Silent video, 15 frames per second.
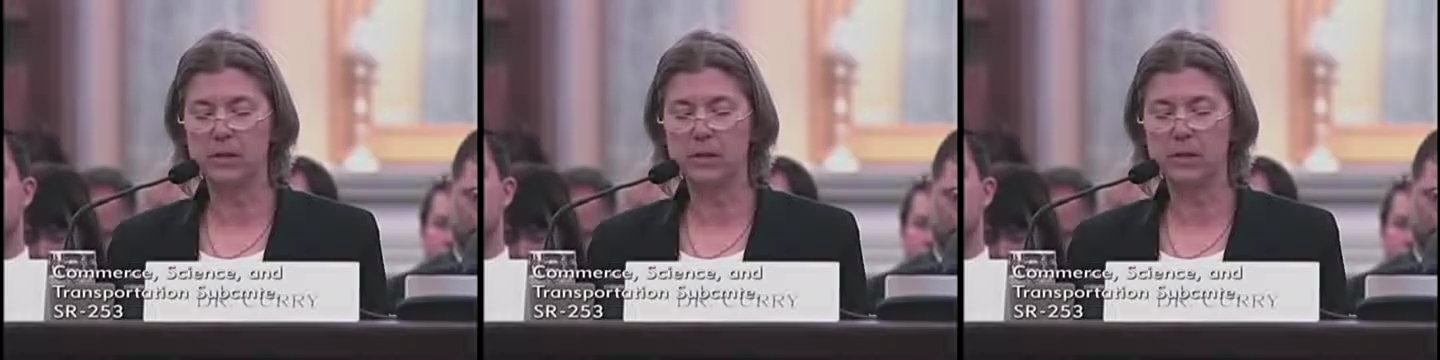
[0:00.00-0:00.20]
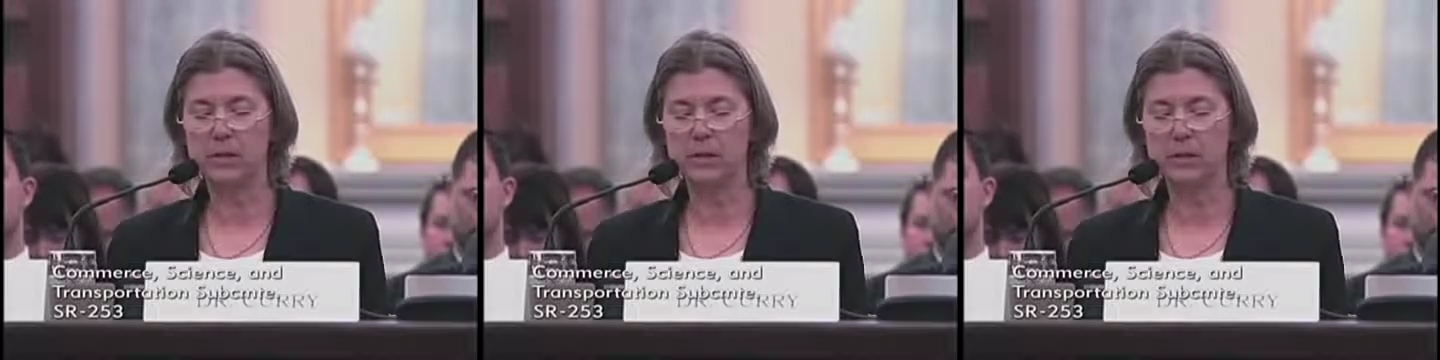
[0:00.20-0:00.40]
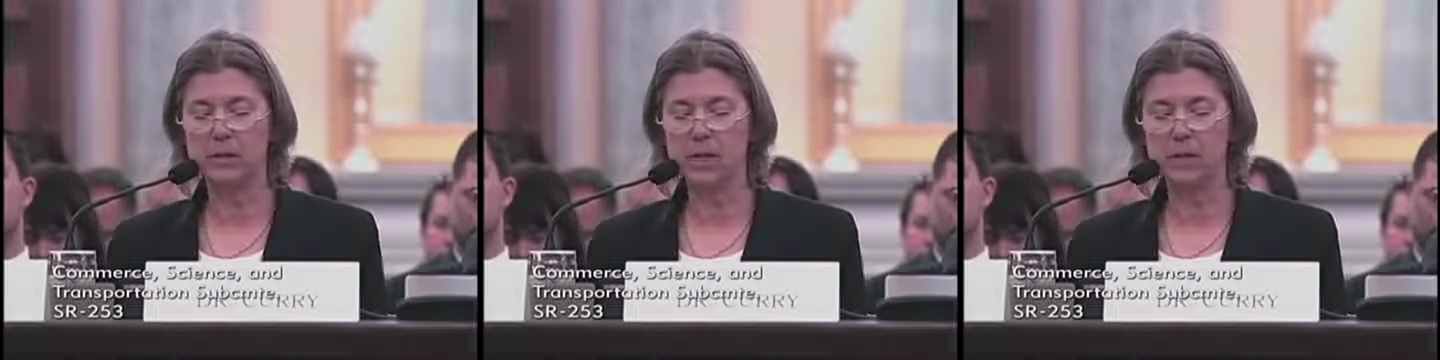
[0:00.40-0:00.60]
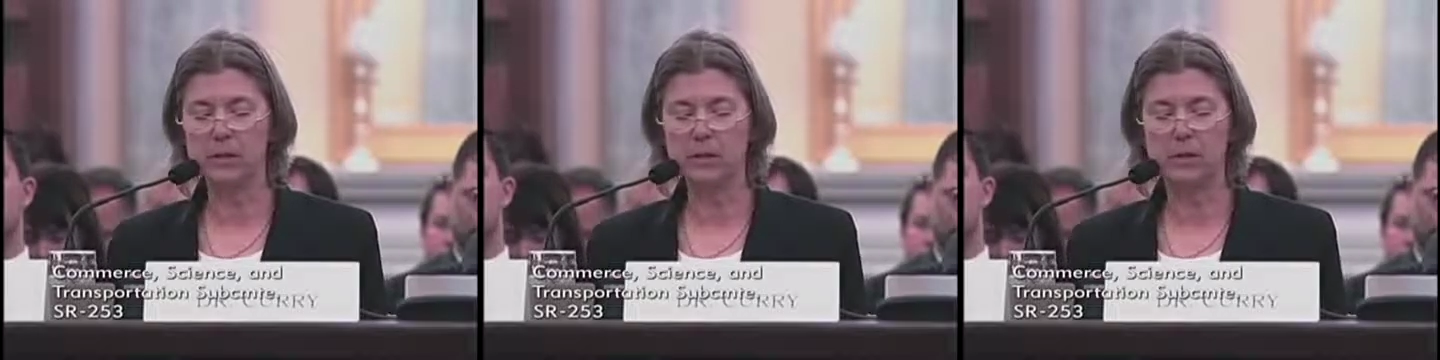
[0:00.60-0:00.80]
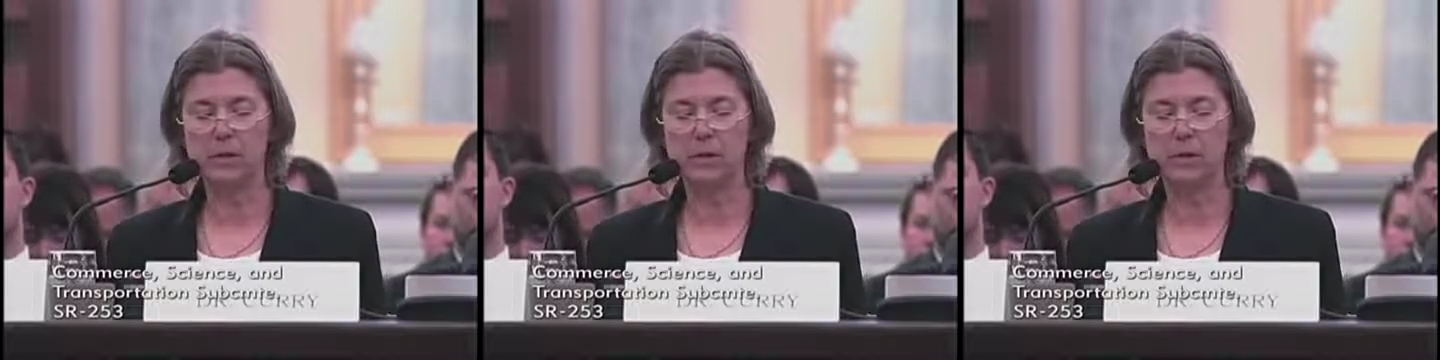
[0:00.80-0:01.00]
is the
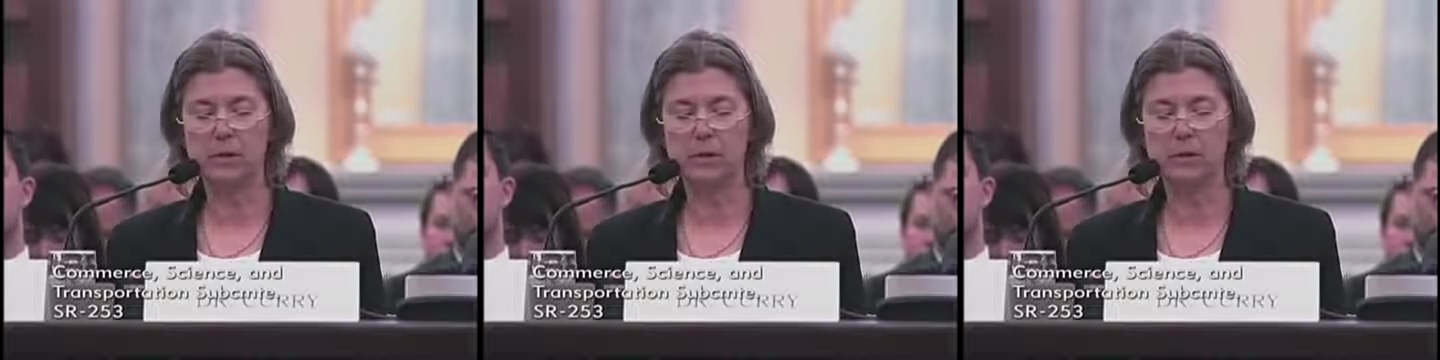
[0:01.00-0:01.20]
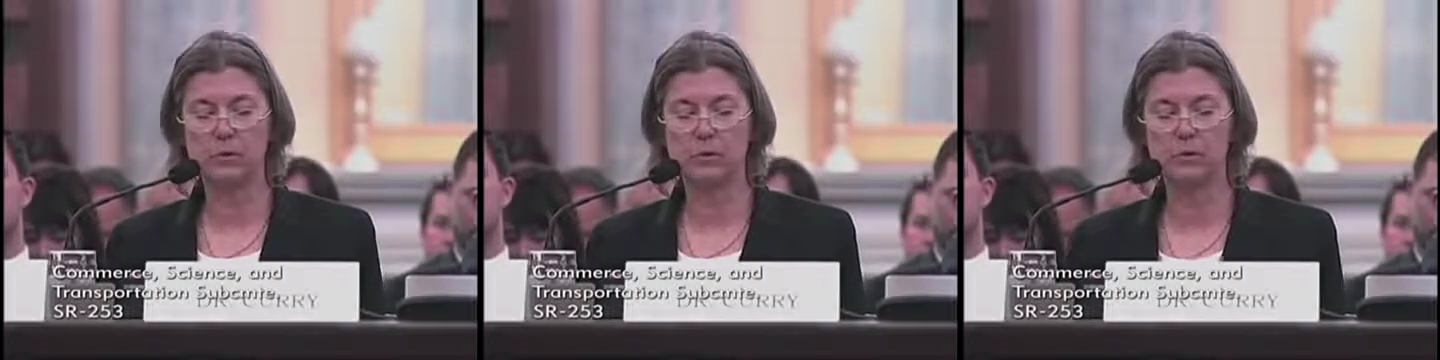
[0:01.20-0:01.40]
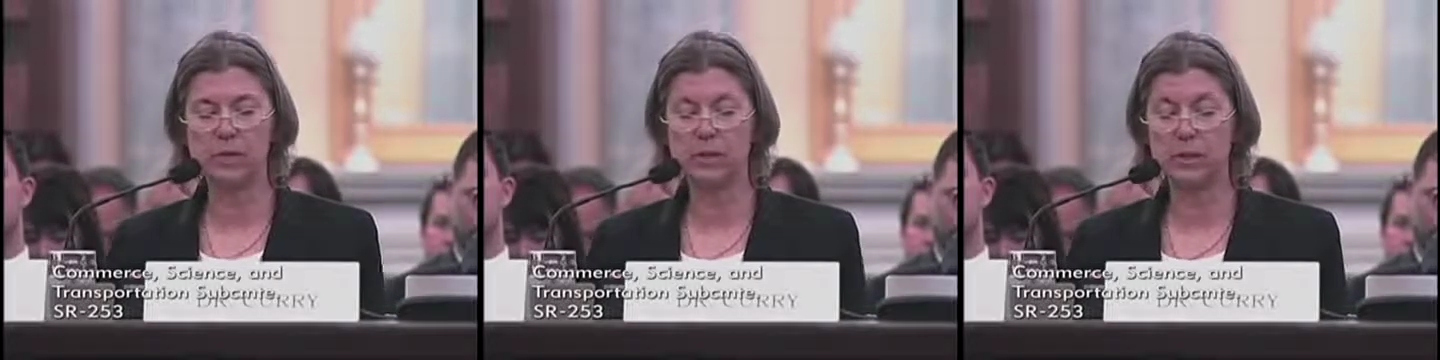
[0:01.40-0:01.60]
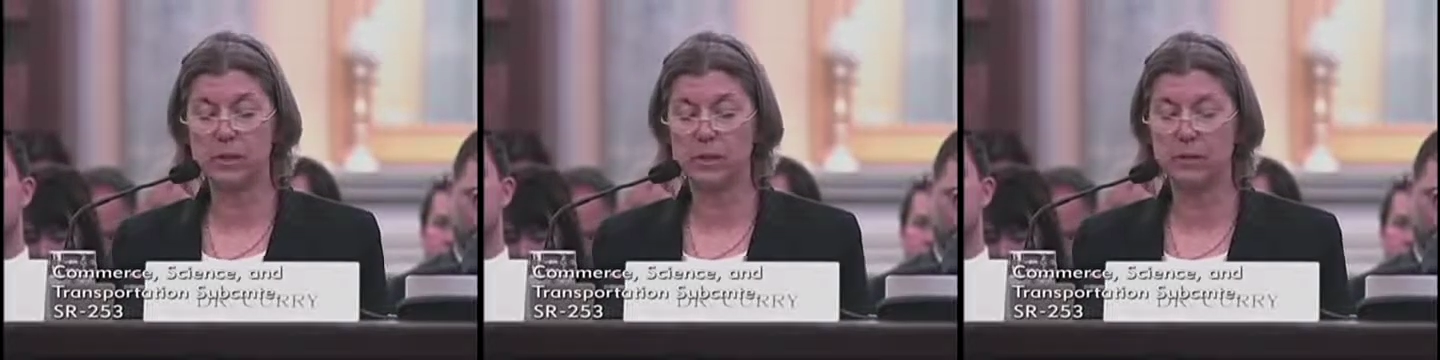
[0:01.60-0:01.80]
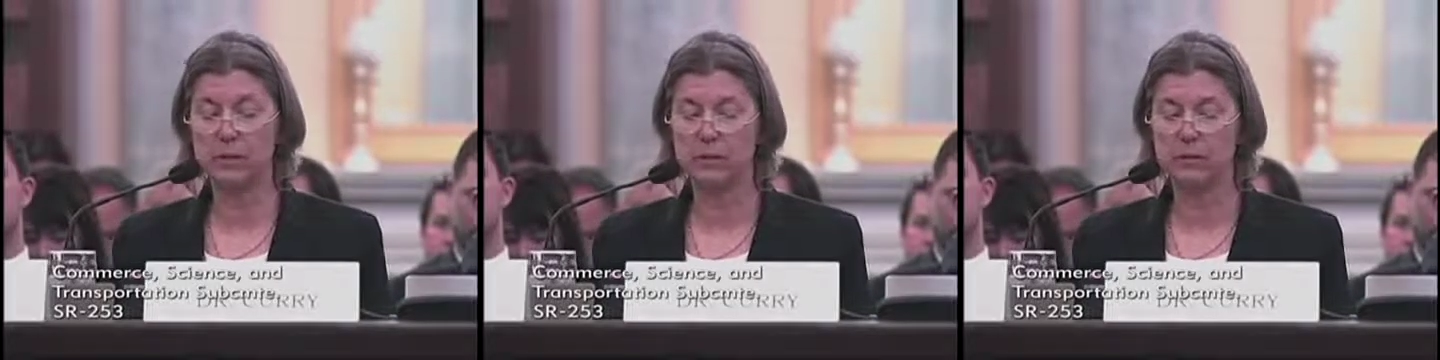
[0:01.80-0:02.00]
extent to which the recent